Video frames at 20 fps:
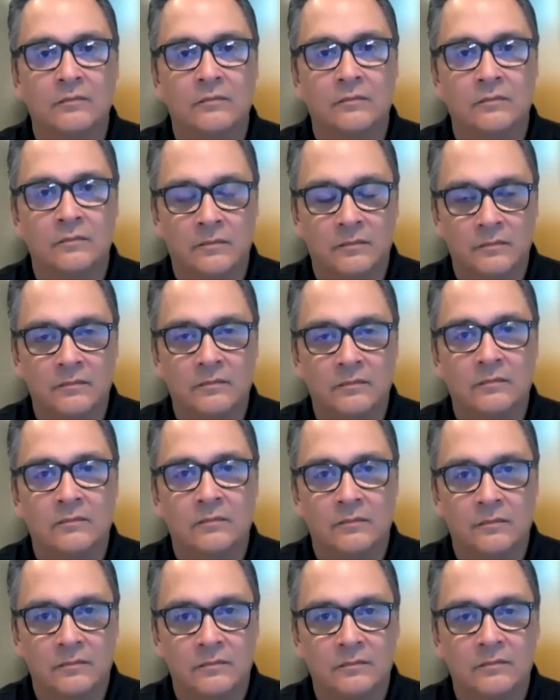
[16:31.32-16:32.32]

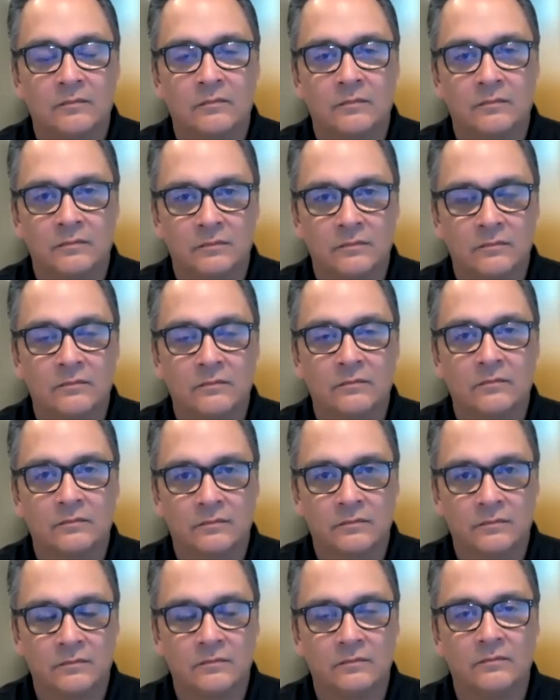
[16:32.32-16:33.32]

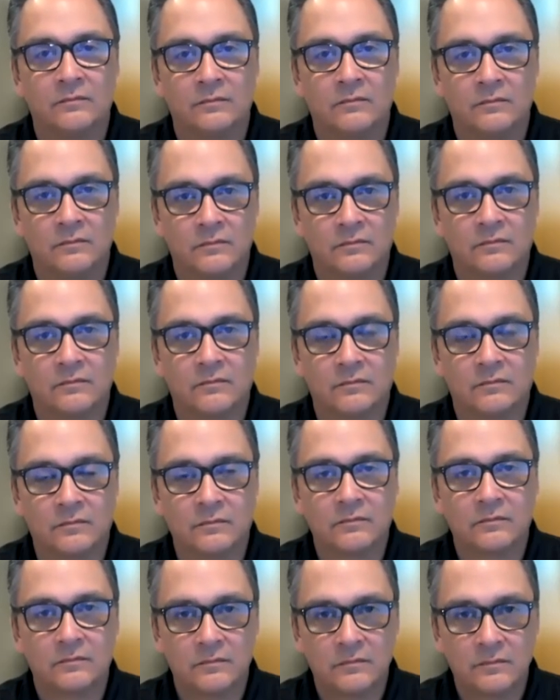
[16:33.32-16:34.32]

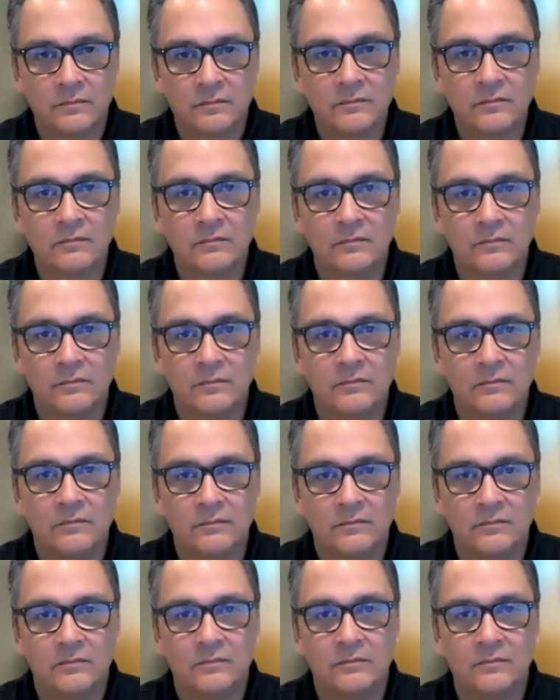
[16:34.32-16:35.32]

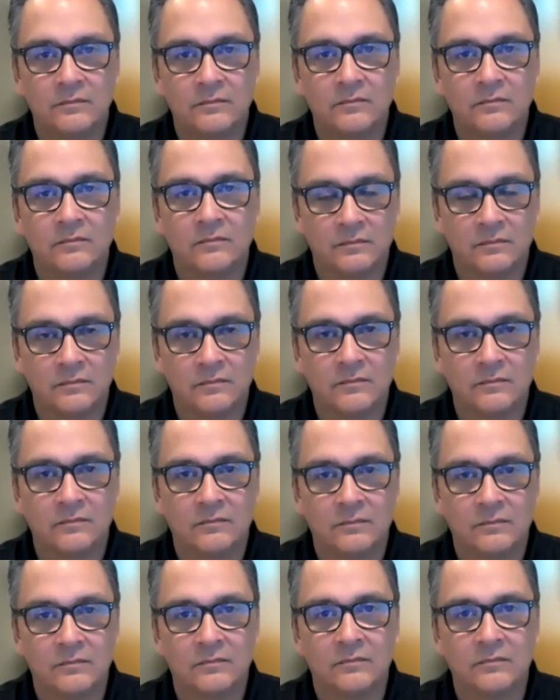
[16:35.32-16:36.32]

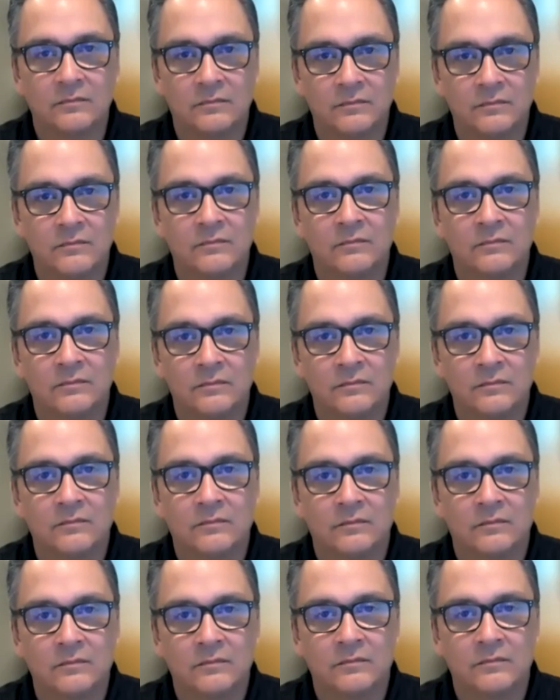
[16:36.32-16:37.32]

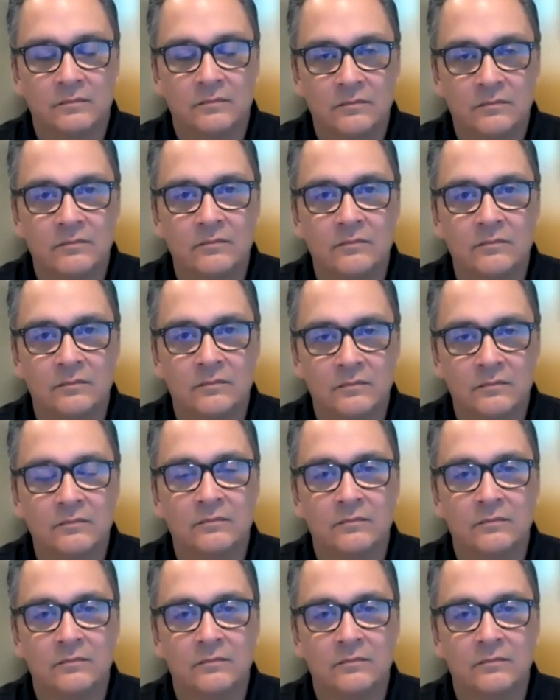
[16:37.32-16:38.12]
[no speech]